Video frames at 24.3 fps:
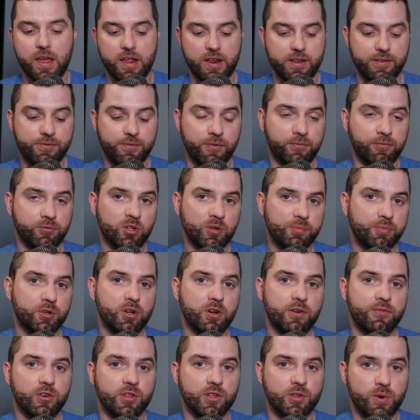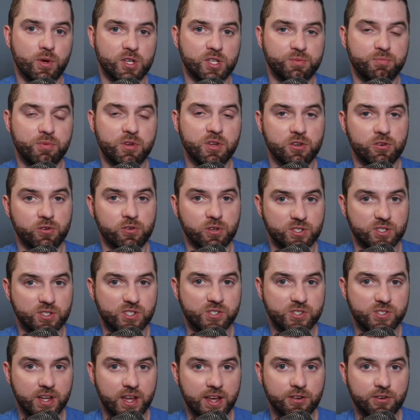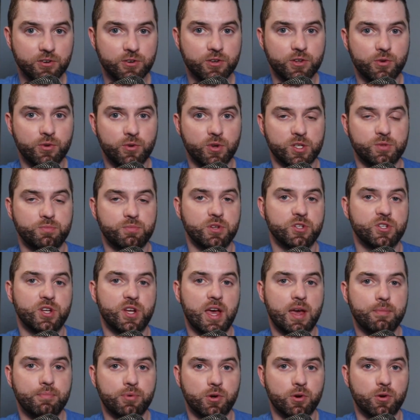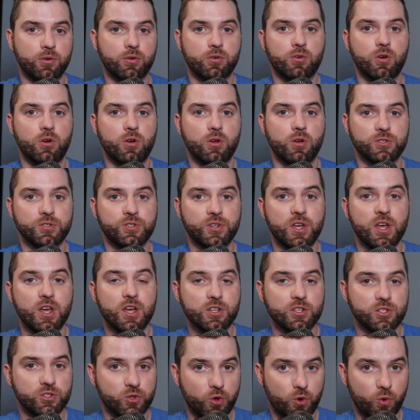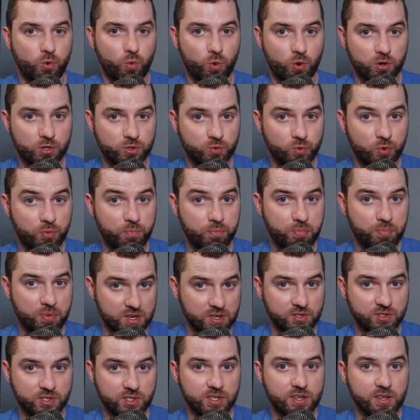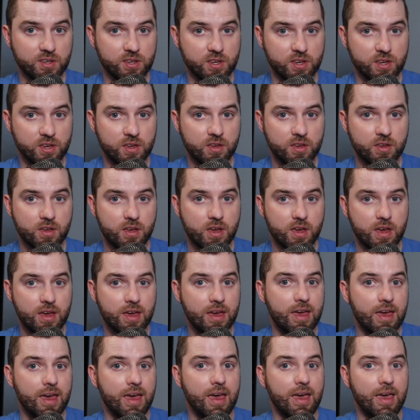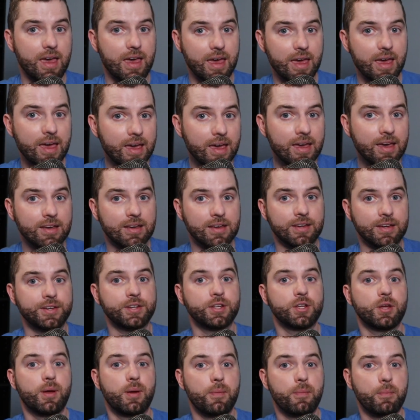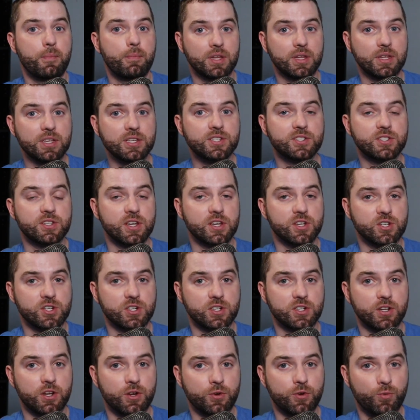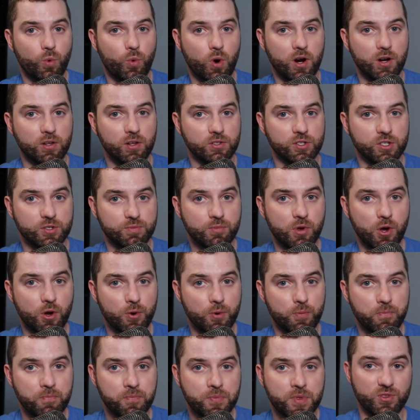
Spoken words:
And if you flip it over to USB, you're on standard USB chat protocols, so it works with PC and PlayStation in wireless mode.